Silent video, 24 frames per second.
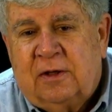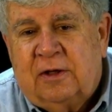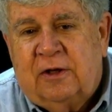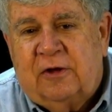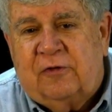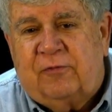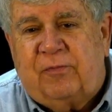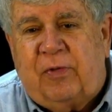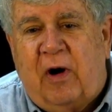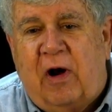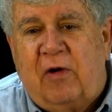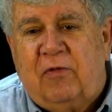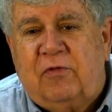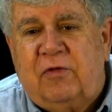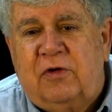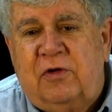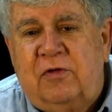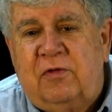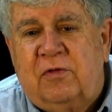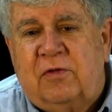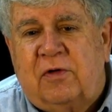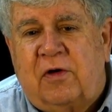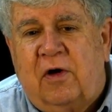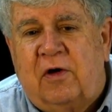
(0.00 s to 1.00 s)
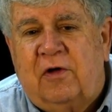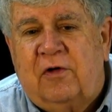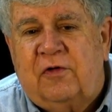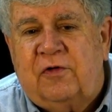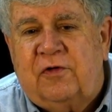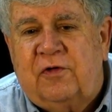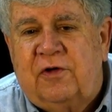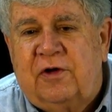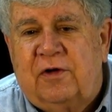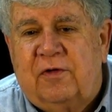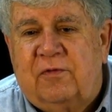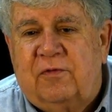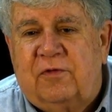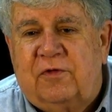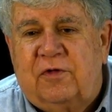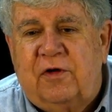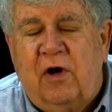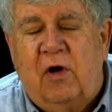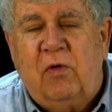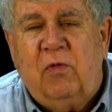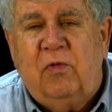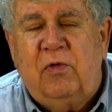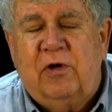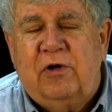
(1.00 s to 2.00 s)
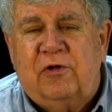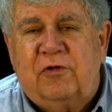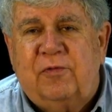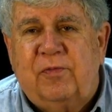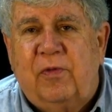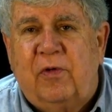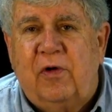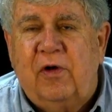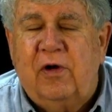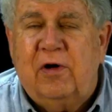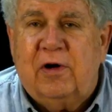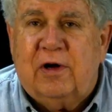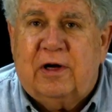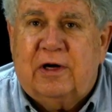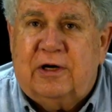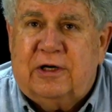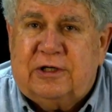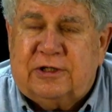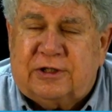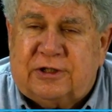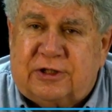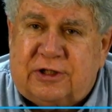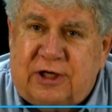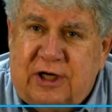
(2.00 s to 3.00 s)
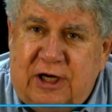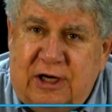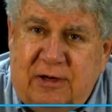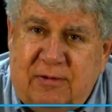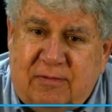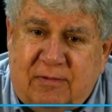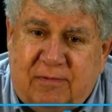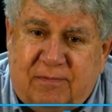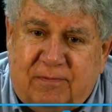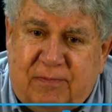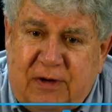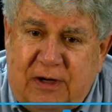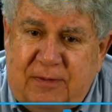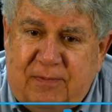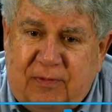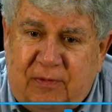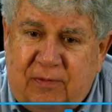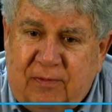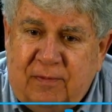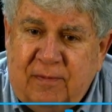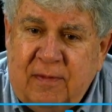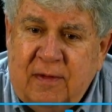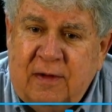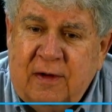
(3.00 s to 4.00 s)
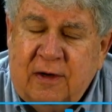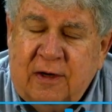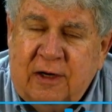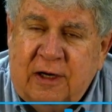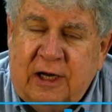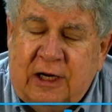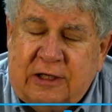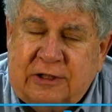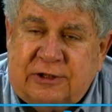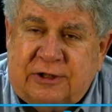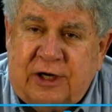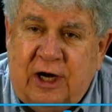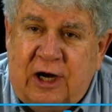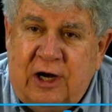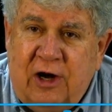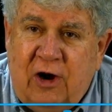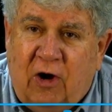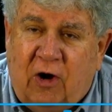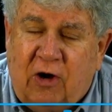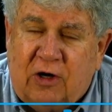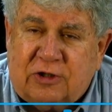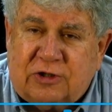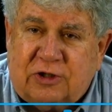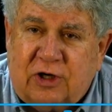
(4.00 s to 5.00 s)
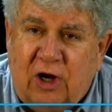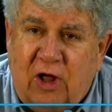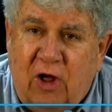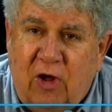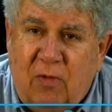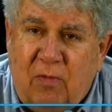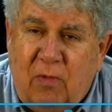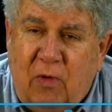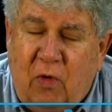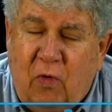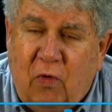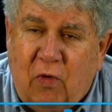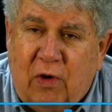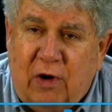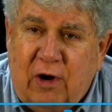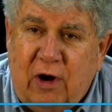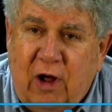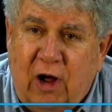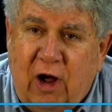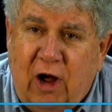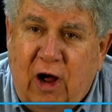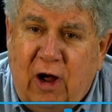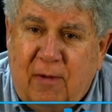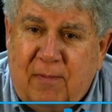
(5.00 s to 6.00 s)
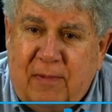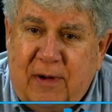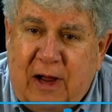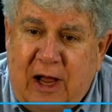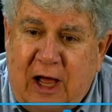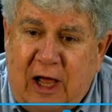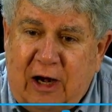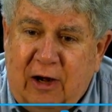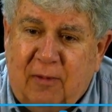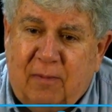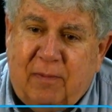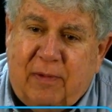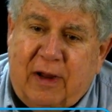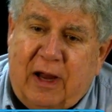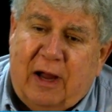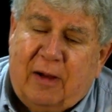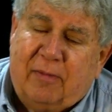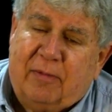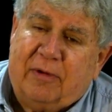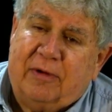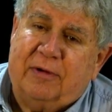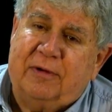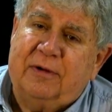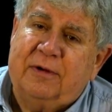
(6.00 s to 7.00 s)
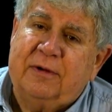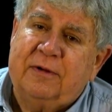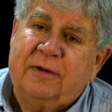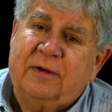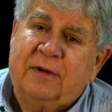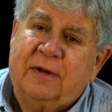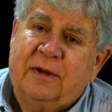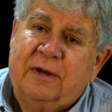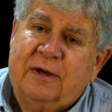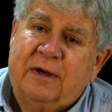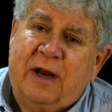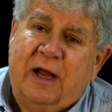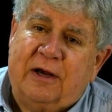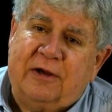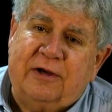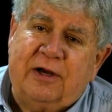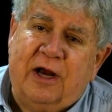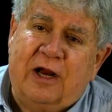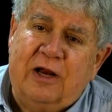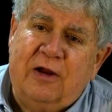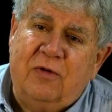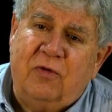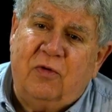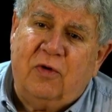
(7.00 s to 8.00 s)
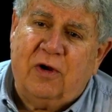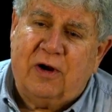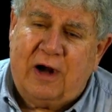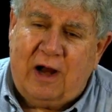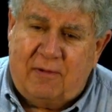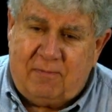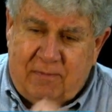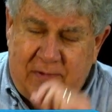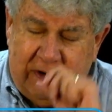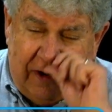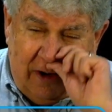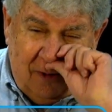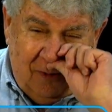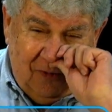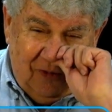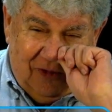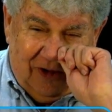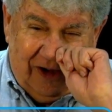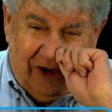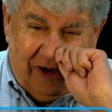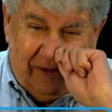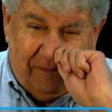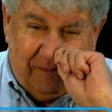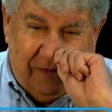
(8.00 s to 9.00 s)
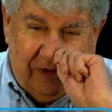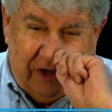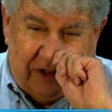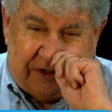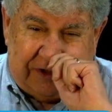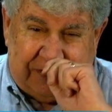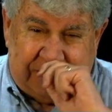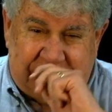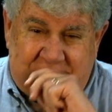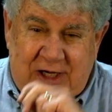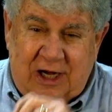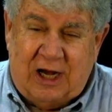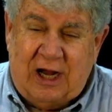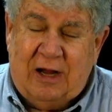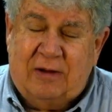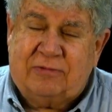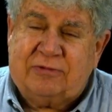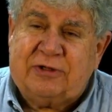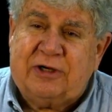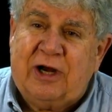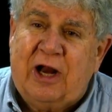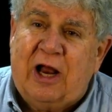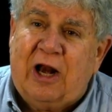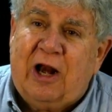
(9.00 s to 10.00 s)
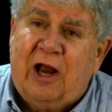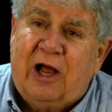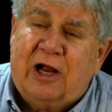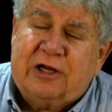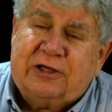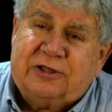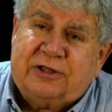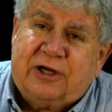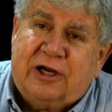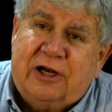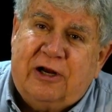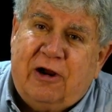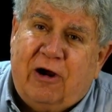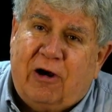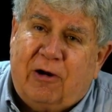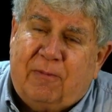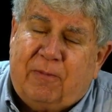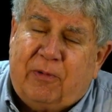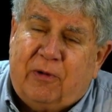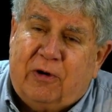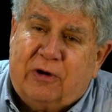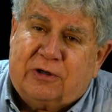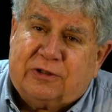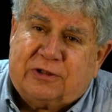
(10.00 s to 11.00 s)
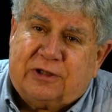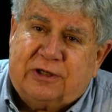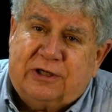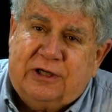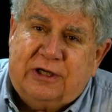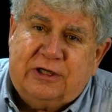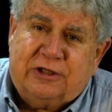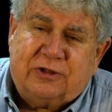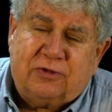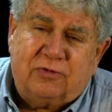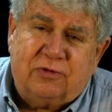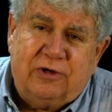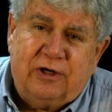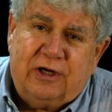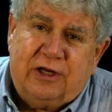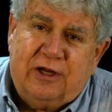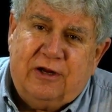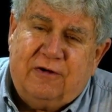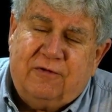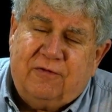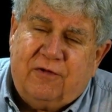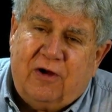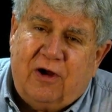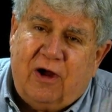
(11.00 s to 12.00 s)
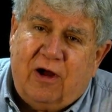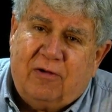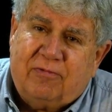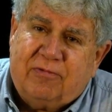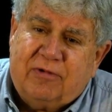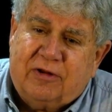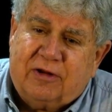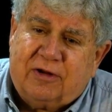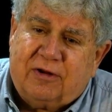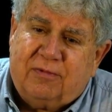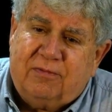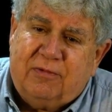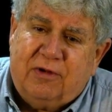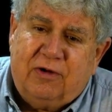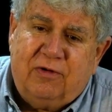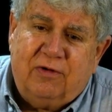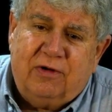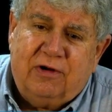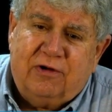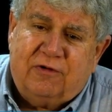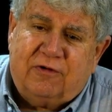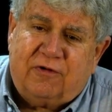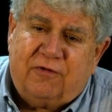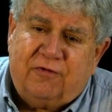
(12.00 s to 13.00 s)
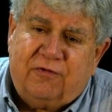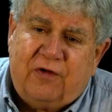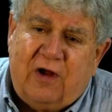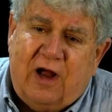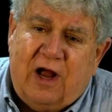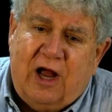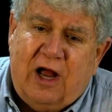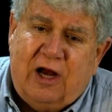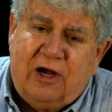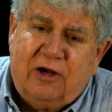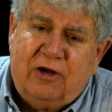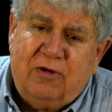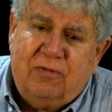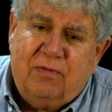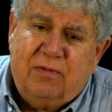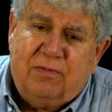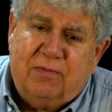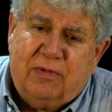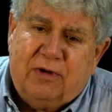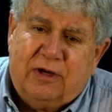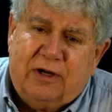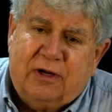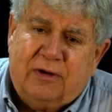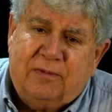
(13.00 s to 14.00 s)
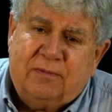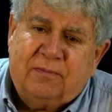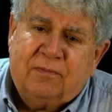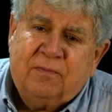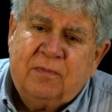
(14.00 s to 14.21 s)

is brought to you courtesy of Joe Richburg and his team of people at JR's Lawnmower in Opp, Alabama. Now, I'll tell you what, I've been over there a bunch of times, and I like JR personally. He's really involved in the community. He's a fine human being.